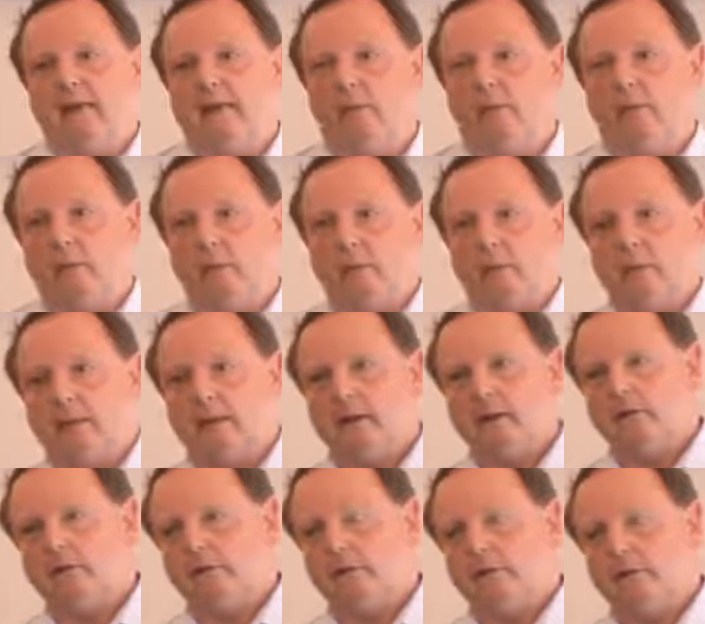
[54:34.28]
together more?
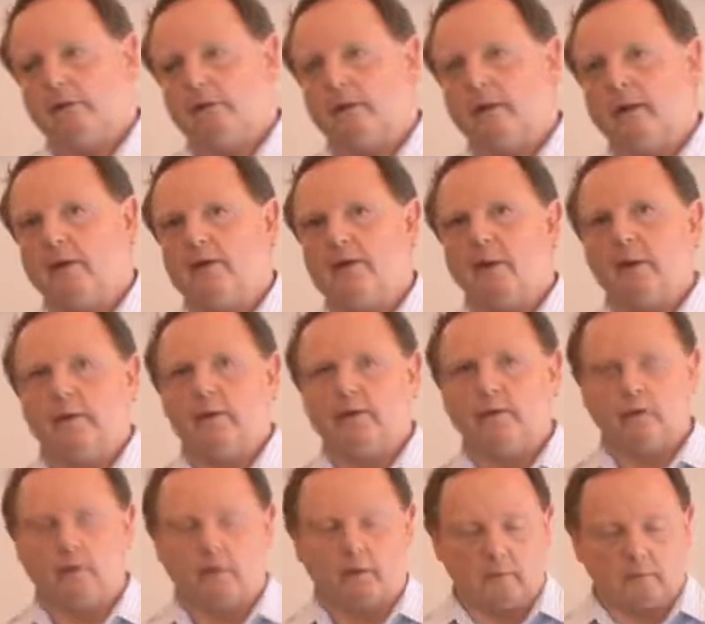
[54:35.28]
Because she was very
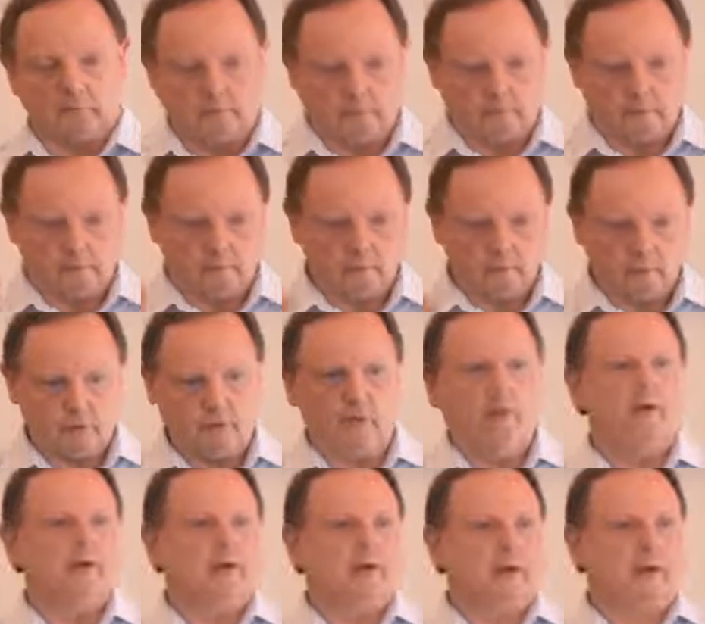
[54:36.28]
focused on
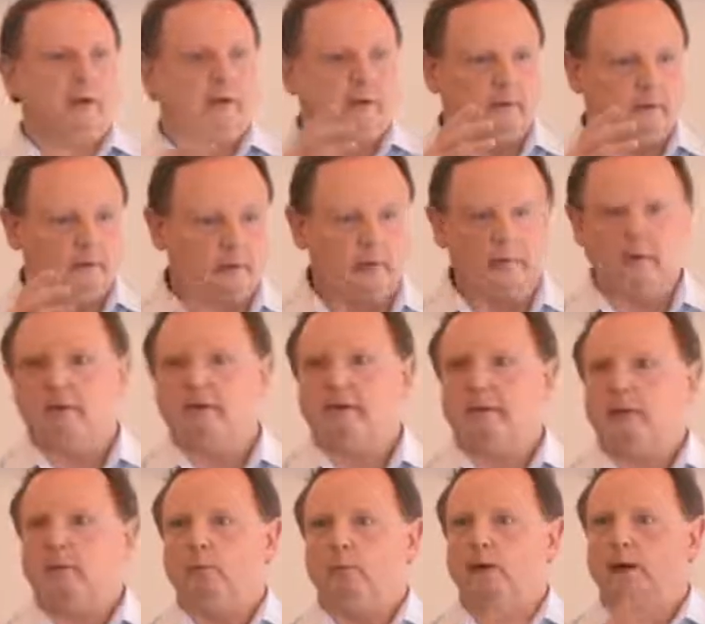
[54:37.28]
children
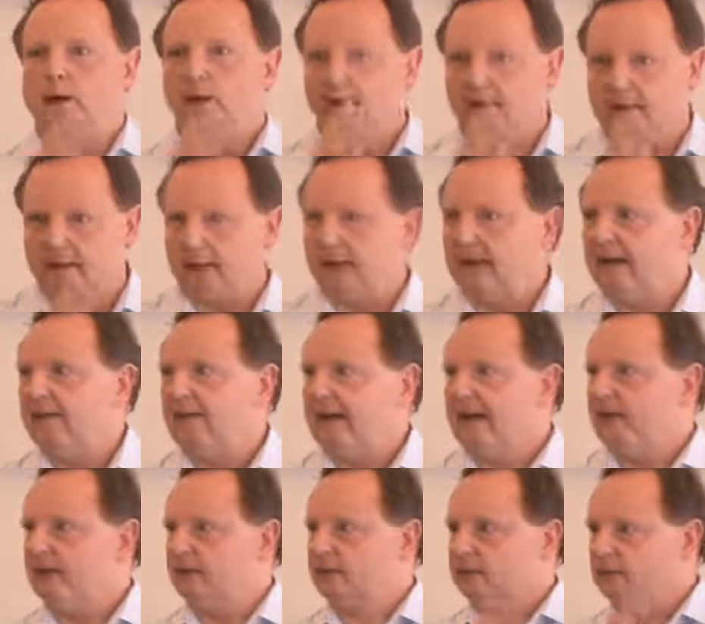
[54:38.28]
doing FEMA and getting
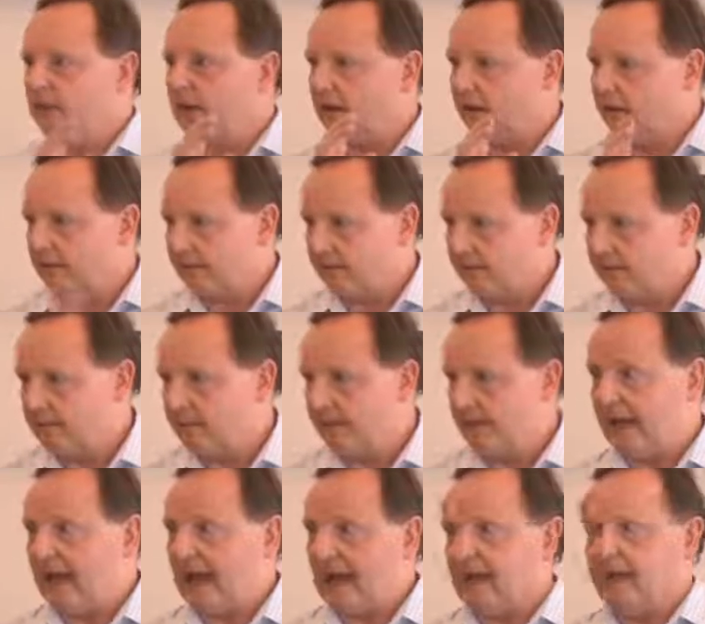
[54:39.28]
the house down, and
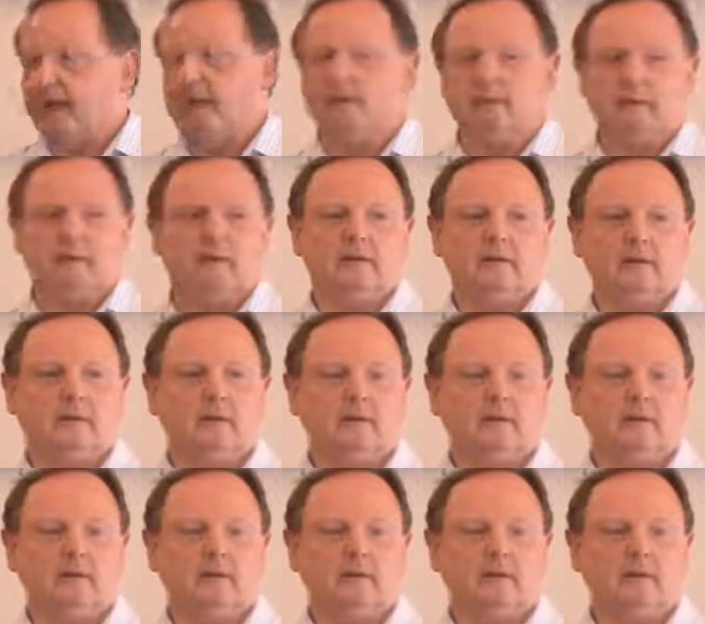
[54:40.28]
things like that out.